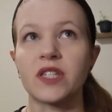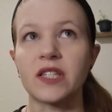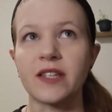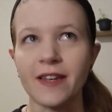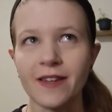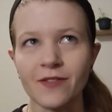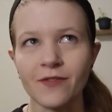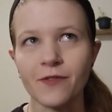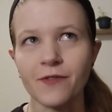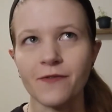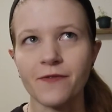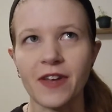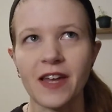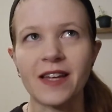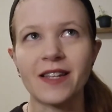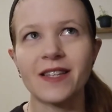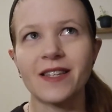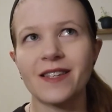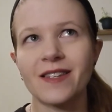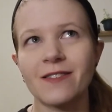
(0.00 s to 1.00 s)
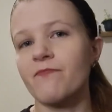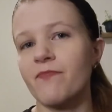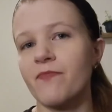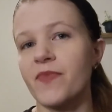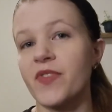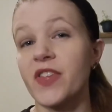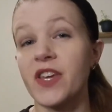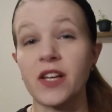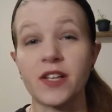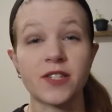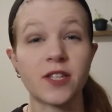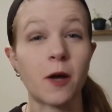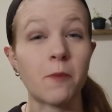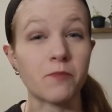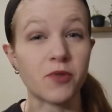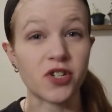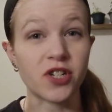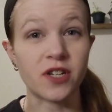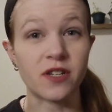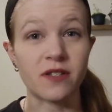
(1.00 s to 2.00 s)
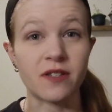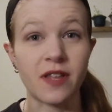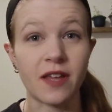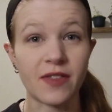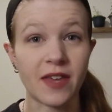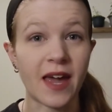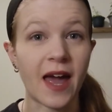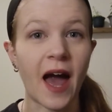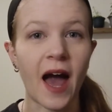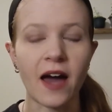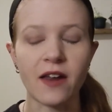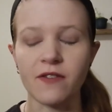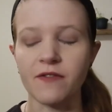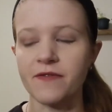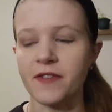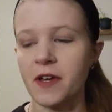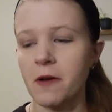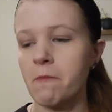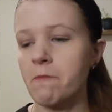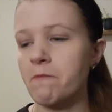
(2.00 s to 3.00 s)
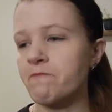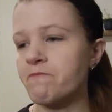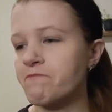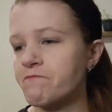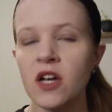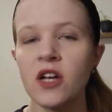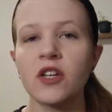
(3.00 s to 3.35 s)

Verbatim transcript: didn't fit the assumption that they had of them.